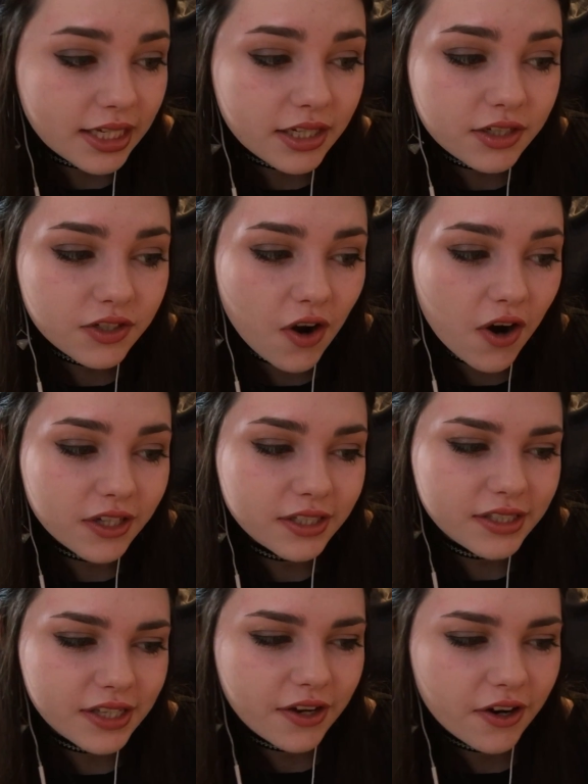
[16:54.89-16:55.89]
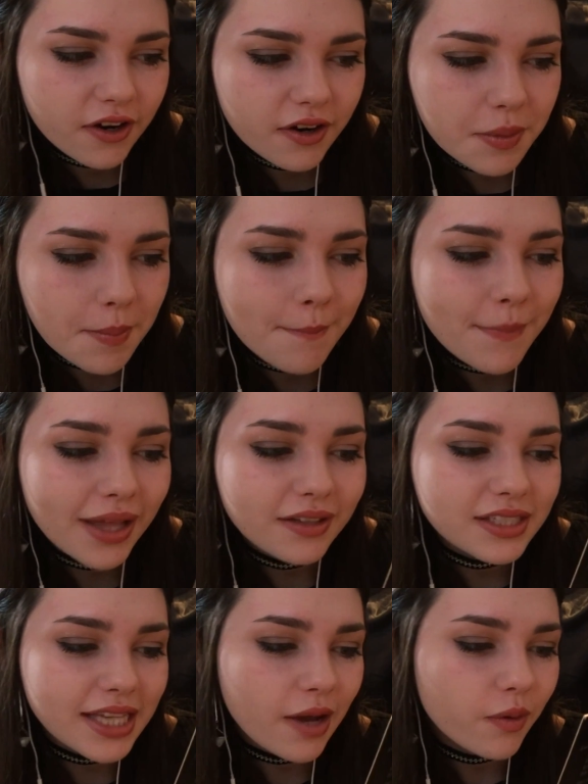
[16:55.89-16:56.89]
lead guitar and singer,
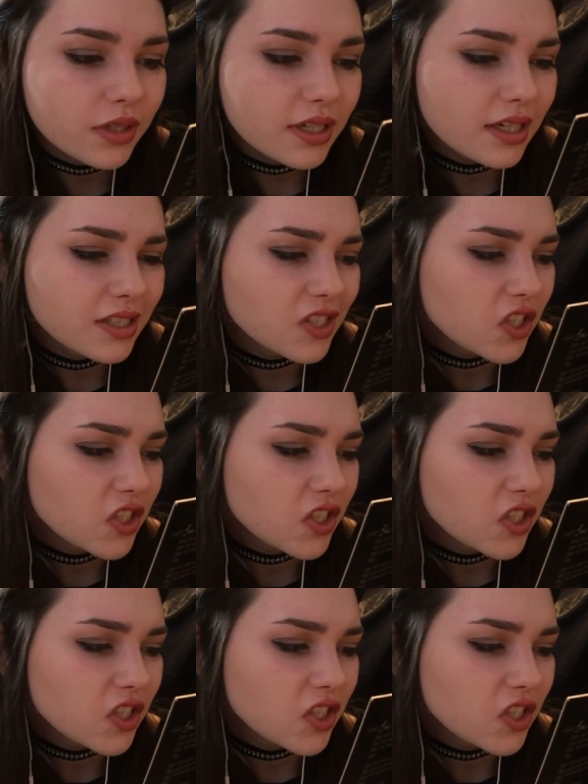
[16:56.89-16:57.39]
belts out